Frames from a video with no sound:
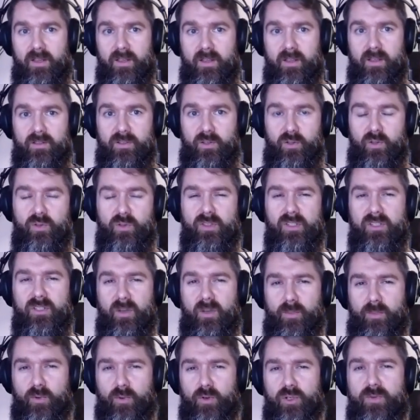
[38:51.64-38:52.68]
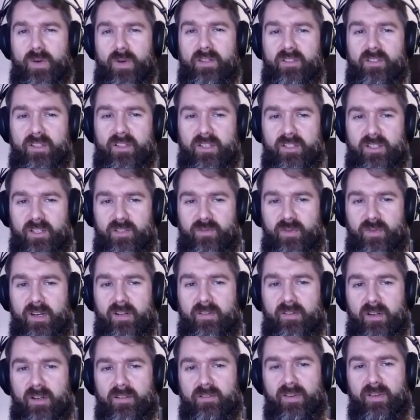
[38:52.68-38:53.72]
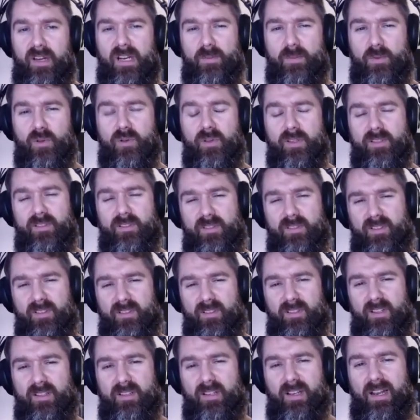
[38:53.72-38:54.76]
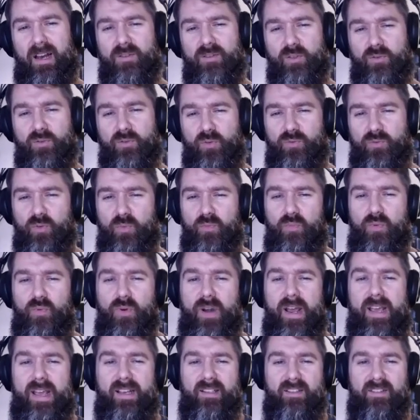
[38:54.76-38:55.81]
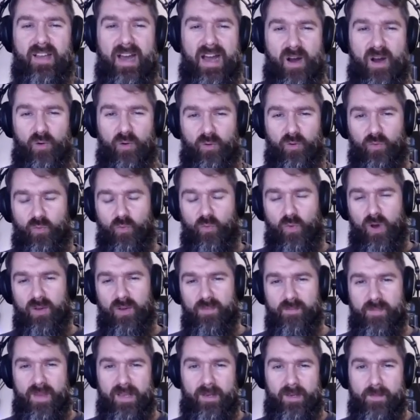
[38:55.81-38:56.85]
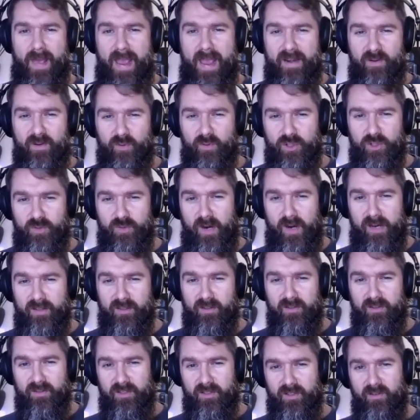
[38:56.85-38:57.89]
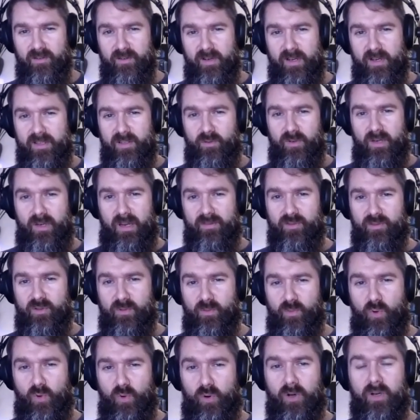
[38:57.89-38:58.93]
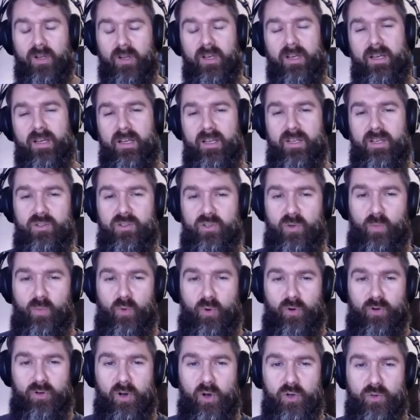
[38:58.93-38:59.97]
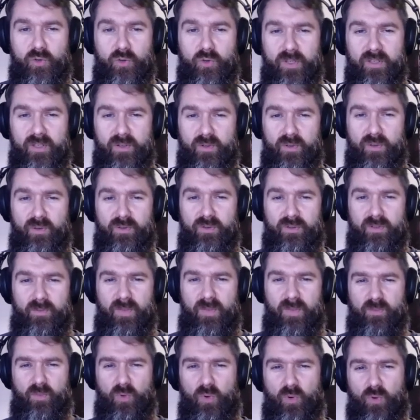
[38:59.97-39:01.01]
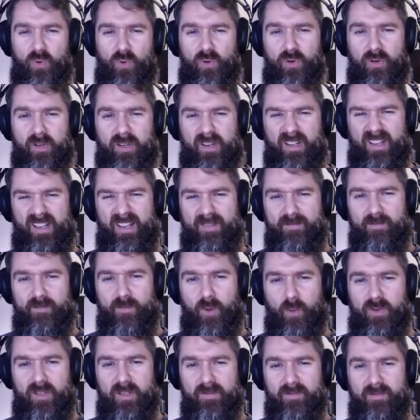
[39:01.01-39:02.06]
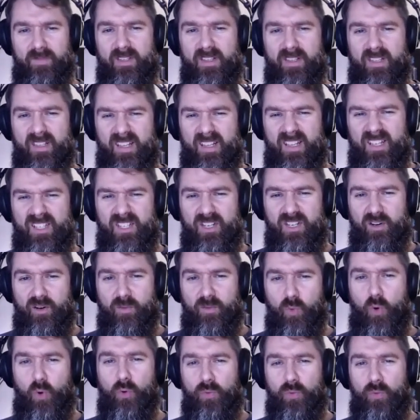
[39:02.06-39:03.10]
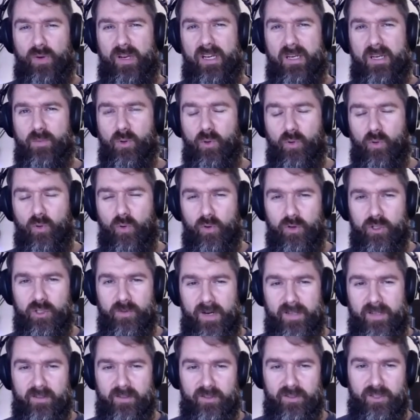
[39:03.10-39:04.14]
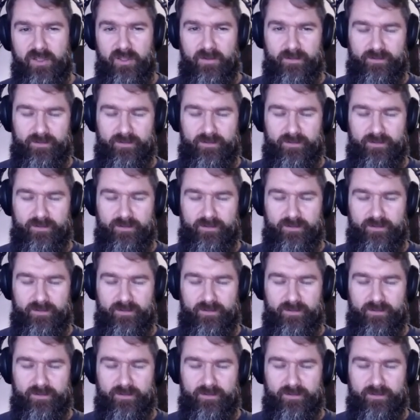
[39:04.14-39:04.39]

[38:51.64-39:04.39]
So using the sub-orchestrators is really quite valuable. It allows you to break down one big main orchestrator. So you can have some more code reuse, a bit more, probably easier, more readable orchestrators,